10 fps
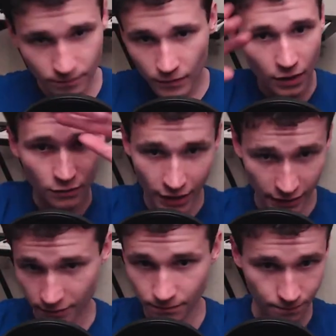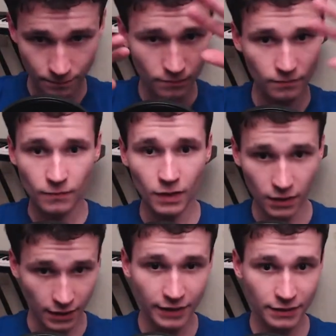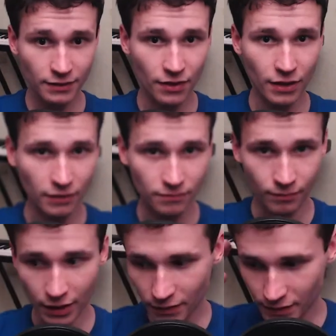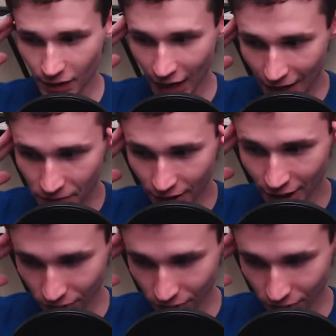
write, write anything, because I'm right now